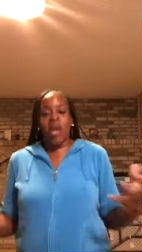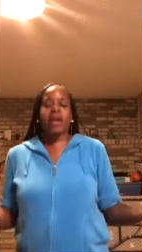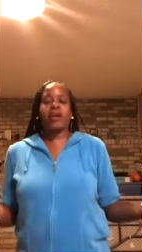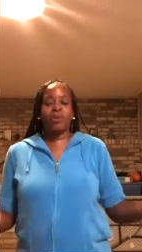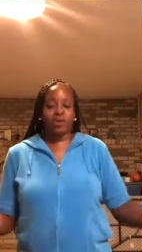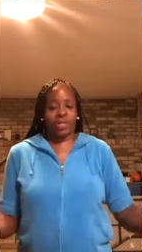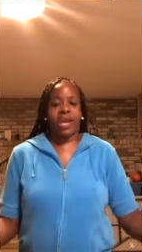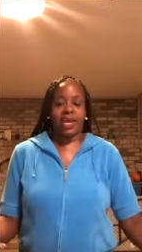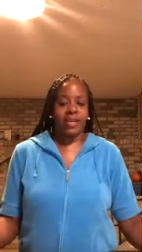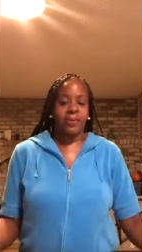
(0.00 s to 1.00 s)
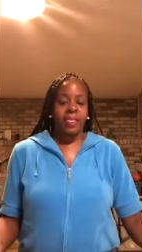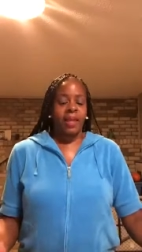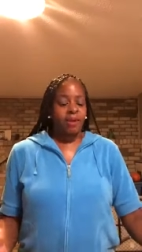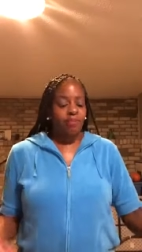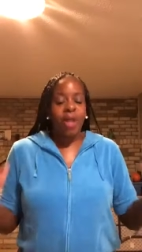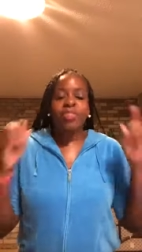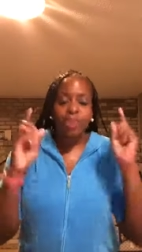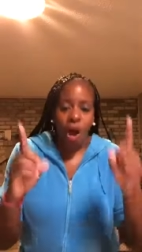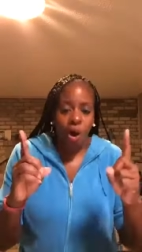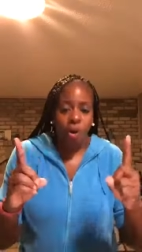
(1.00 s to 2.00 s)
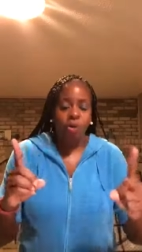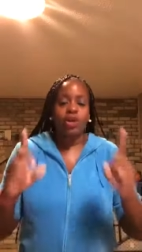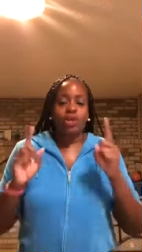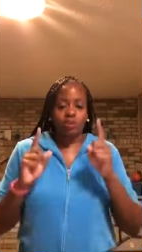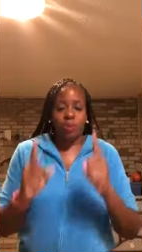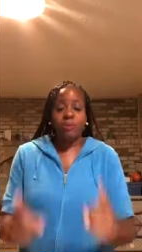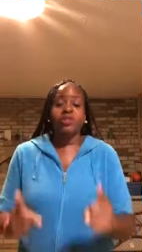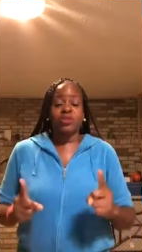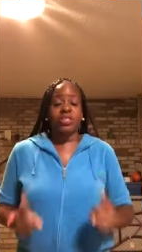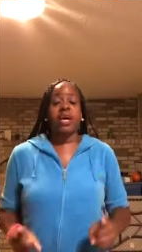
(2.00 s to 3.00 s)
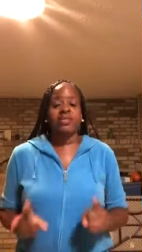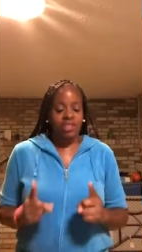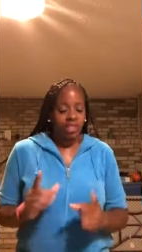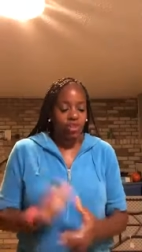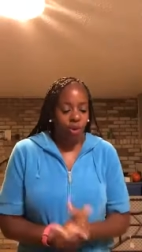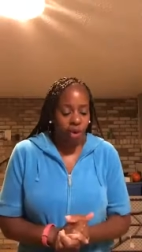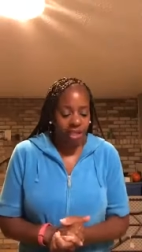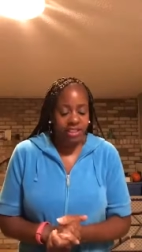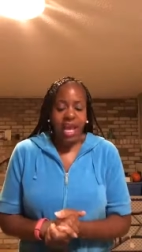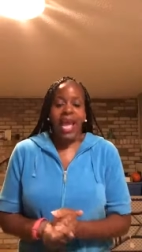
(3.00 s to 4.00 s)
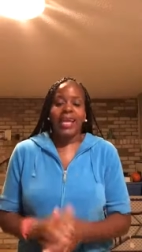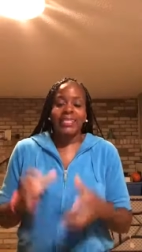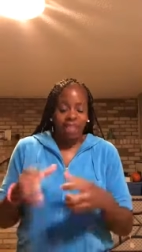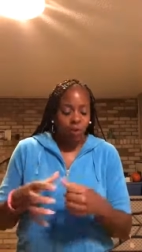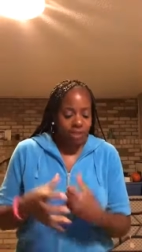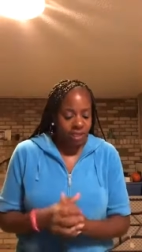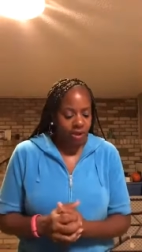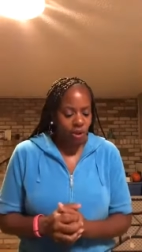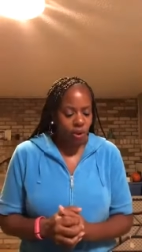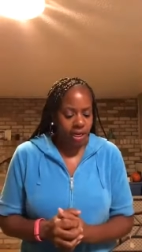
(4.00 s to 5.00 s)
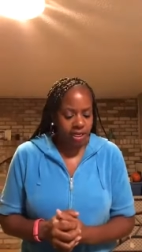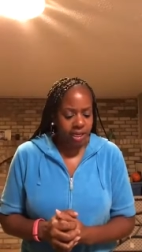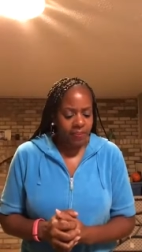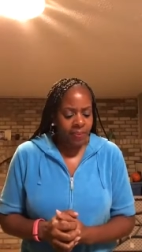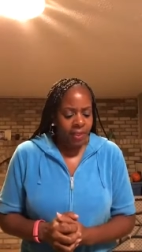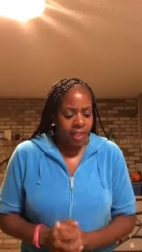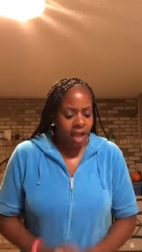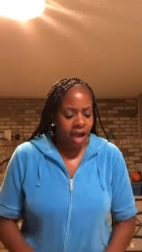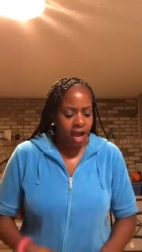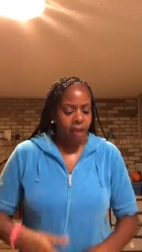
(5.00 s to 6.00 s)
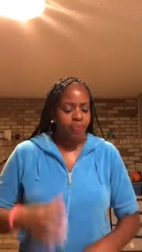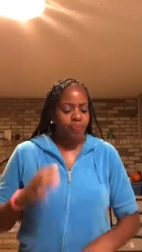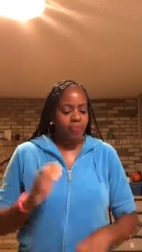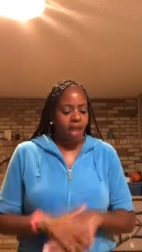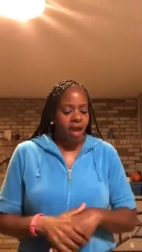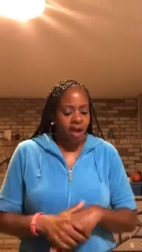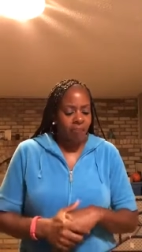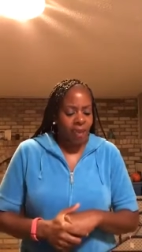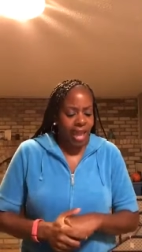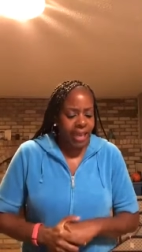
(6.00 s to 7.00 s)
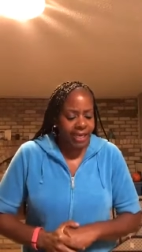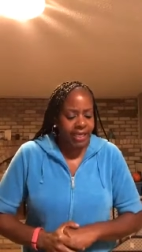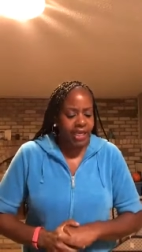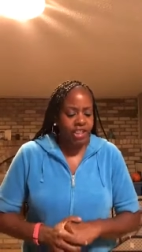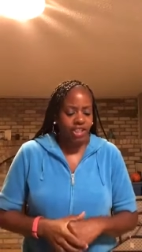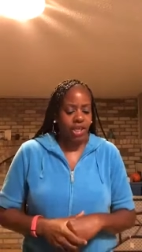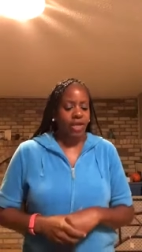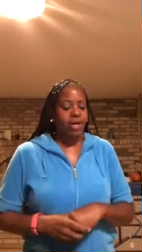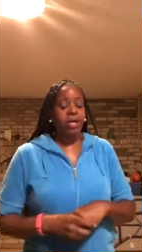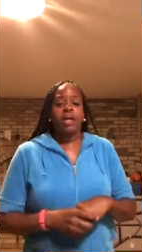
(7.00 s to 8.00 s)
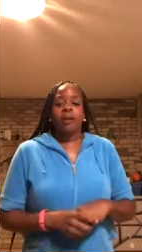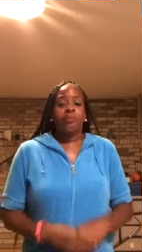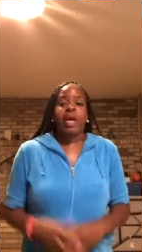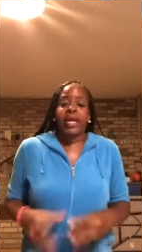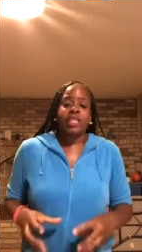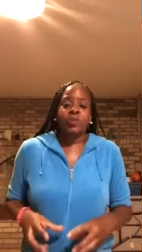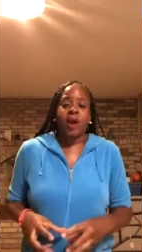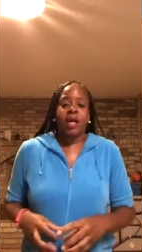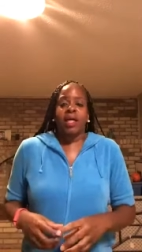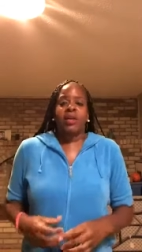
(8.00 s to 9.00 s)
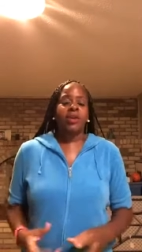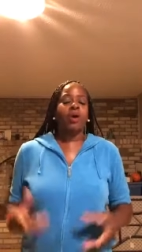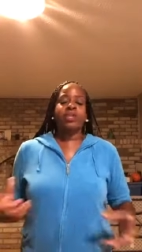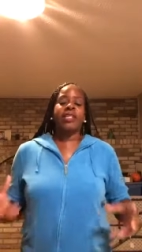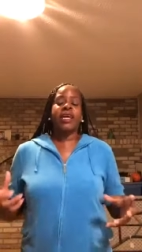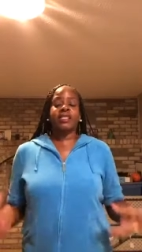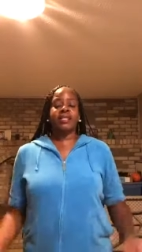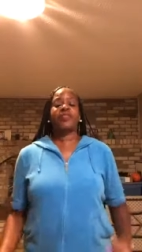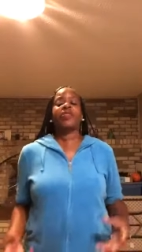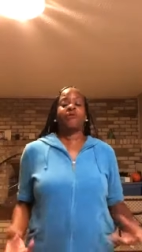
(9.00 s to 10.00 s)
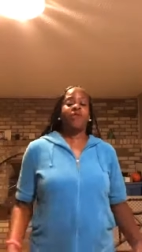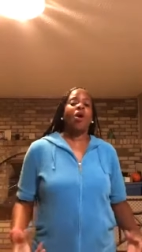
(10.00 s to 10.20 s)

way of communicating. But know your spiritual sons and daughters and deal with them accordingly. Um, uh, planning is good, but guess what? Know that there's nothing